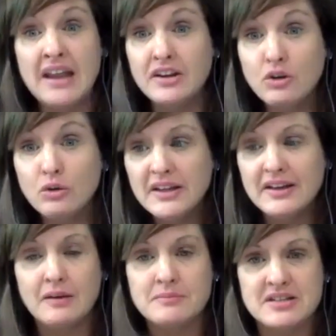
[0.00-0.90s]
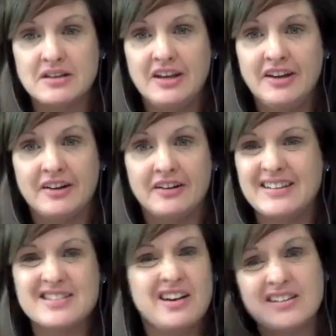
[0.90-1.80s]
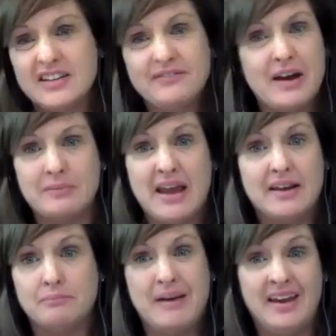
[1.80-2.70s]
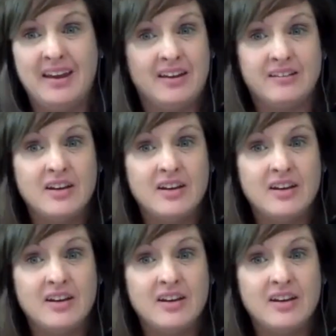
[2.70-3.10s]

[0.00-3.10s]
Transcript: it only comes in here, it's not as if I'm getting paid